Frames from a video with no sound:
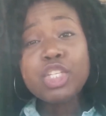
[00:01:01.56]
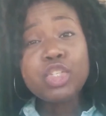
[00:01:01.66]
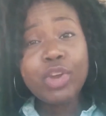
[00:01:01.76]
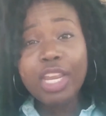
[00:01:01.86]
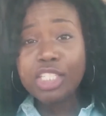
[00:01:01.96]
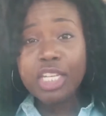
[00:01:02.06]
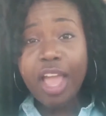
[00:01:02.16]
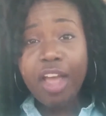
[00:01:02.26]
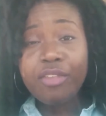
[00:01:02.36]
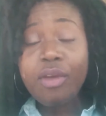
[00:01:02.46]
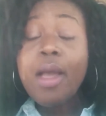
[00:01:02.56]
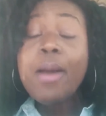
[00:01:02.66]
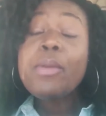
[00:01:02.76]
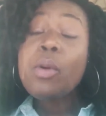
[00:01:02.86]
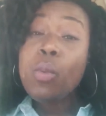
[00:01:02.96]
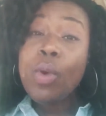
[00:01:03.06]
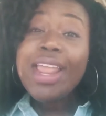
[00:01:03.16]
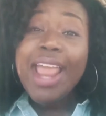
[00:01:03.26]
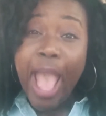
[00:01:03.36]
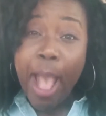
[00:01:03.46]
strange enough, but
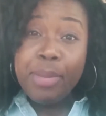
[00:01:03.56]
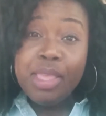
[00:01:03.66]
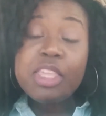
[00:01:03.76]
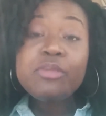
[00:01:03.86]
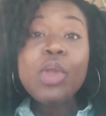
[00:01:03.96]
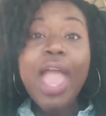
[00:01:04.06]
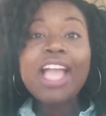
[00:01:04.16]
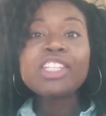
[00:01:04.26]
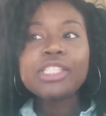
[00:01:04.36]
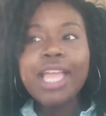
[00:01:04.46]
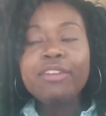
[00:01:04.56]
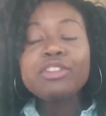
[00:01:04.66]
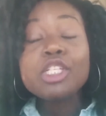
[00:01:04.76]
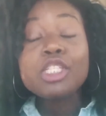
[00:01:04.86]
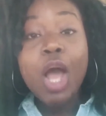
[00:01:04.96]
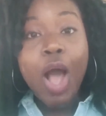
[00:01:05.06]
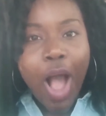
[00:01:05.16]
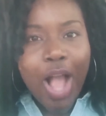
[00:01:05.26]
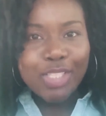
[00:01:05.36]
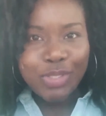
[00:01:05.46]
what happens if you actually have to
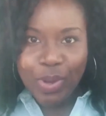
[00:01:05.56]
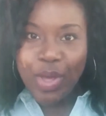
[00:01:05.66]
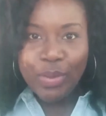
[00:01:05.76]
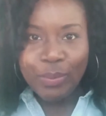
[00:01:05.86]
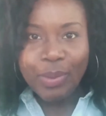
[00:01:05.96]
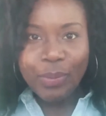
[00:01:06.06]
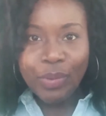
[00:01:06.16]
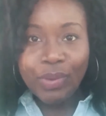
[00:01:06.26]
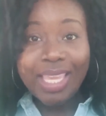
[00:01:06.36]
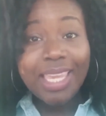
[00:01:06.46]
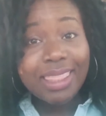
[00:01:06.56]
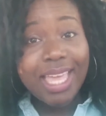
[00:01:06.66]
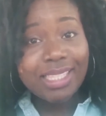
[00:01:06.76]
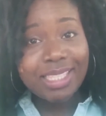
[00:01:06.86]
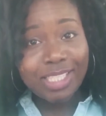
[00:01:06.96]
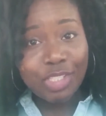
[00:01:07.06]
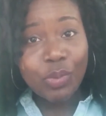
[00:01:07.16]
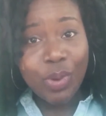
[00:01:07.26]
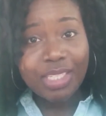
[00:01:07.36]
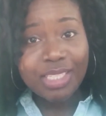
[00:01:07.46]
talk to other people in that
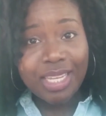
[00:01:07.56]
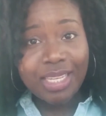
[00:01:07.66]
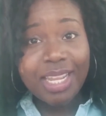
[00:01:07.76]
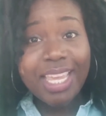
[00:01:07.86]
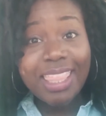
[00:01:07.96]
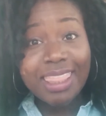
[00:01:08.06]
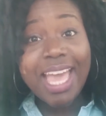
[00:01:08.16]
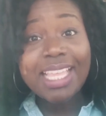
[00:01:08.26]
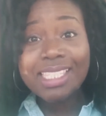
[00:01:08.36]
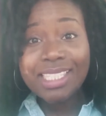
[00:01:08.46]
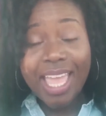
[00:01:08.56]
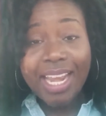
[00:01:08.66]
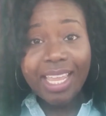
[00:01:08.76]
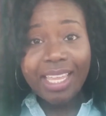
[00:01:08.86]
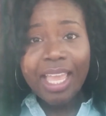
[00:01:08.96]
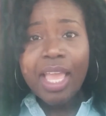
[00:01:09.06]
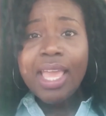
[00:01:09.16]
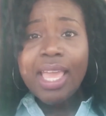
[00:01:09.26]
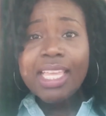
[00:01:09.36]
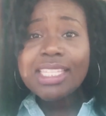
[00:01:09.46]
situation, in that setting,
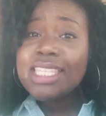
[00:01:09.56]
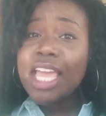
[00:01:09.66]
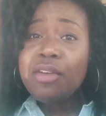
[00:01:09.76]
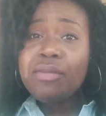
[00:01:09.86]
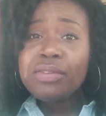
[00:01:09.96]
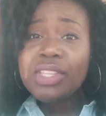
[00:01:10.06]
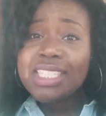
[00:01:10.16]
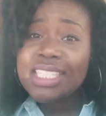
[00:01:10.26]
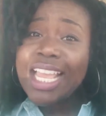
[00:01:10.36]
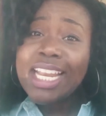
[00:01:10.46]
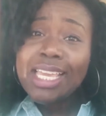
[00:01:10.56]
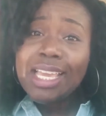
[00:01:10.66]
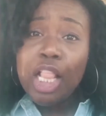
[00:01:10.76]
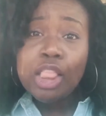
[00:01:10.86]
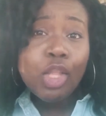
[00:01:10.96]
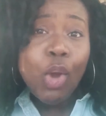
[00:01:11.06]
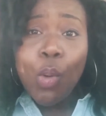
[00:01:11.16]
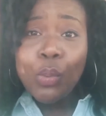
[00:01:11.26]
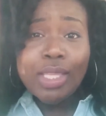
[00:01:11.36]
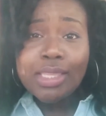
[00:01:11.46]
instead of standing
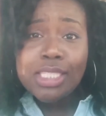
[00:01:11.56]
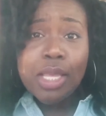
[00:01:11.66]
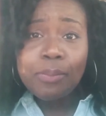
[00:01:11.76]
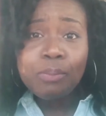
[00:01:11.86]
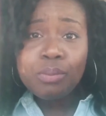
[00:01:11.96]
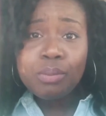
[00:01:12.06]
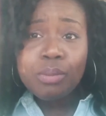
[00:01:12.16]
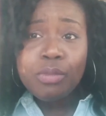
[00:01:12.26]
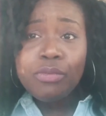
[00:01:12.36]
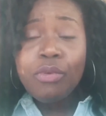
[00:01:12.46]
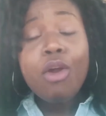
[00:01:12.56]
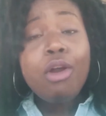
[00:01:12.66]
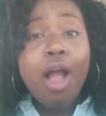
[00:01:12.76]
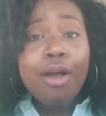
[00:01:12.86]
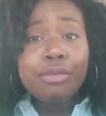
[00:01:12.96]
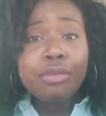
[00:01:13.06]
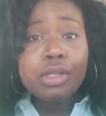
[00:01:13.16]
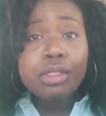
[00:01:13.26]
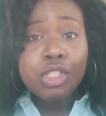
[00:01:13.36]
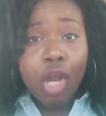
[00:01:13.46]
alone in some far off,
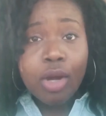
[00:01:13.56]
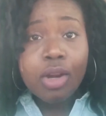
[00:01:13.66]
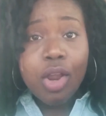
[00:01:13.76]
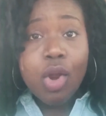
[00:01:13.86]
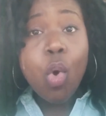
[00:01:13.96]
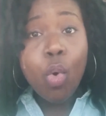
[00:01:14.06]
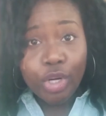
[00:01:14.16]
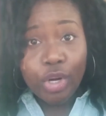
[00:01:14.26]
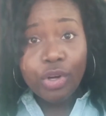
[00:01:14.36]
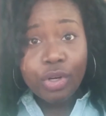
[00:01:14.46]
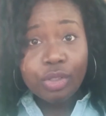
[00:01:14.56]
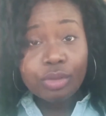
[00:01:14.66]
dark corner?